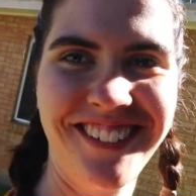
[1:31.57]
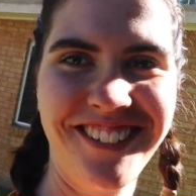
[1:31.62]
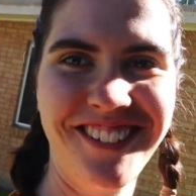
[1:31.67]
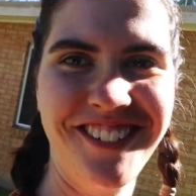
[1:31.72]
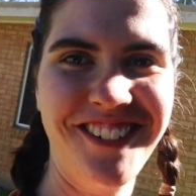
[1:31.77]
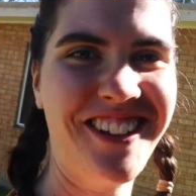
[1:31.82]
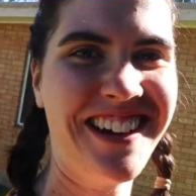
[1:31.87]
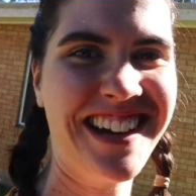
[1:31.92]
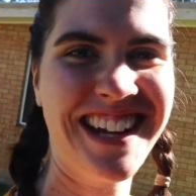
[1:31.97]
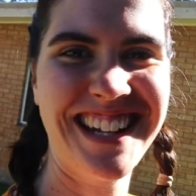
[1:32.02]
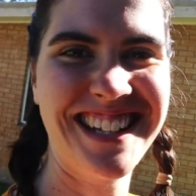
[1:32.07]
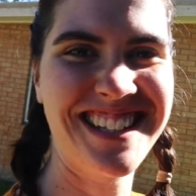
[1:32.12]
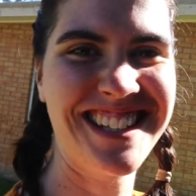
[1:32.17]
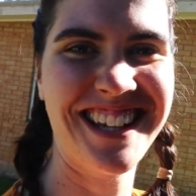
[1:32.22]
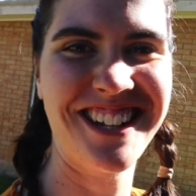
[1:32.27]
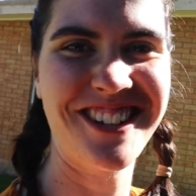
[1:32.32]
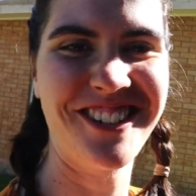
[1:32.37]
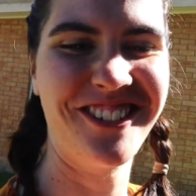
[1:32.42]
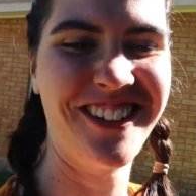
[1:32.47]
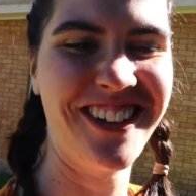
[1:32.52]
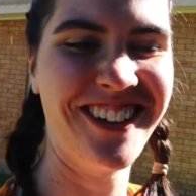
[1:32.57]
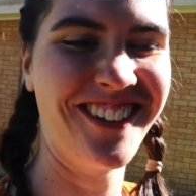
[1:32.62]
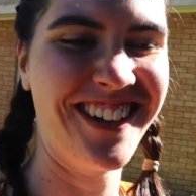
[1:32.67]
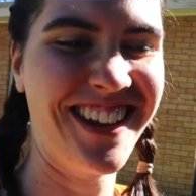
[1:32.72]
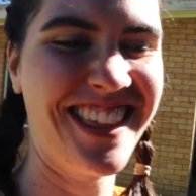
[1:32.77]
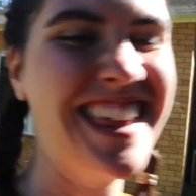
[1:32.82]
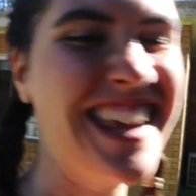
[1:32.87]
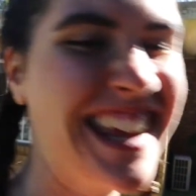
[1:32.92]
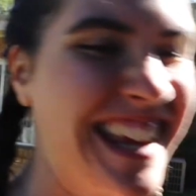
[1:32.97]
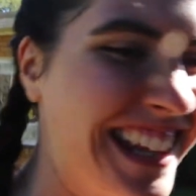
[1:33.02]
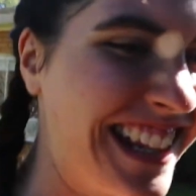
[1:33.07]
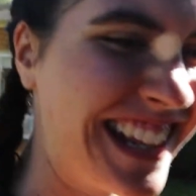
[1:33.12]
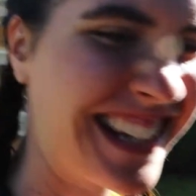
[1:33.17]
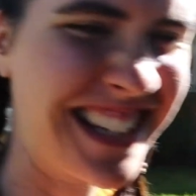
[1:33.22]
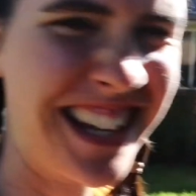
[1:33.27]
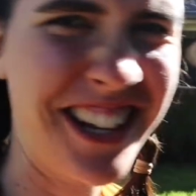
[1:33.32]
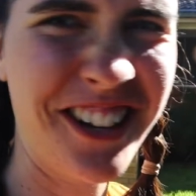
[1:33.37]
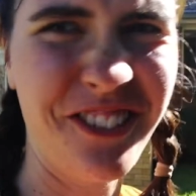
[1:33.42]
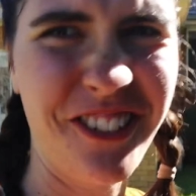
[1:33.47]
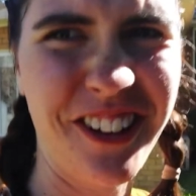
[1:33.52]
not in a sexy way or anything. That
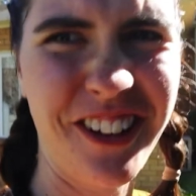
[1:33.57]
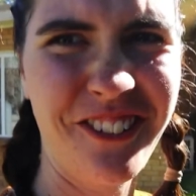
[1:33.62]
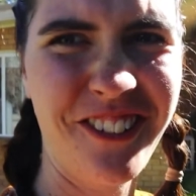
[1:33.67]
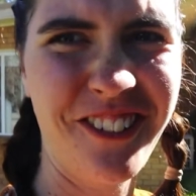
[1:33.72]
sounded really